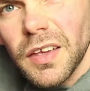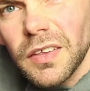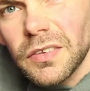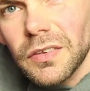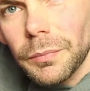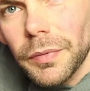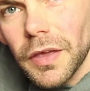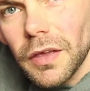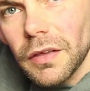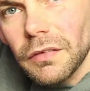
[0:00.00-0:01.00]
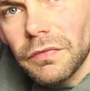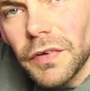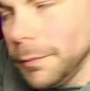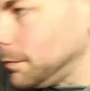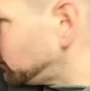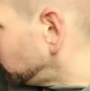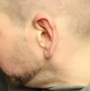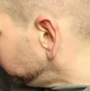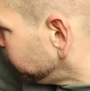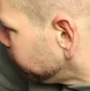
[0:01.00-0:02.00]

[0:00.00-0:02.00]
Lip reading: It's a bit flimsy.